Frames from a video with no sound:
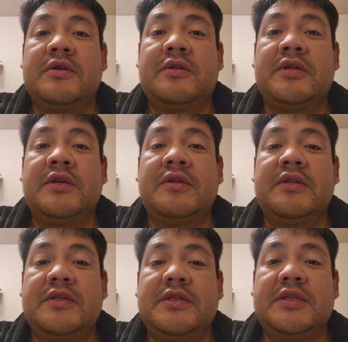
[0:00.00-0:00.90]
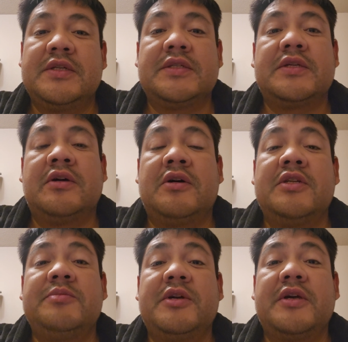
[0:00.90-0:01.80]
Think of these as
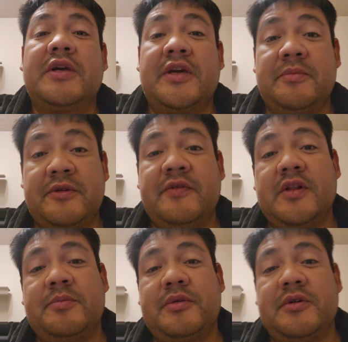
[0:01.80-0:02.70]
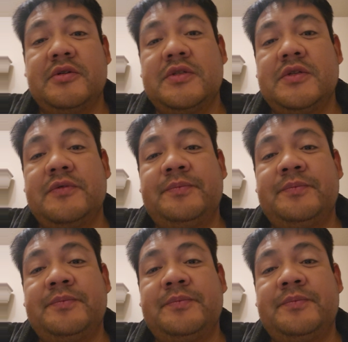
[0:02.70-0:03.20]
cosmic game developers.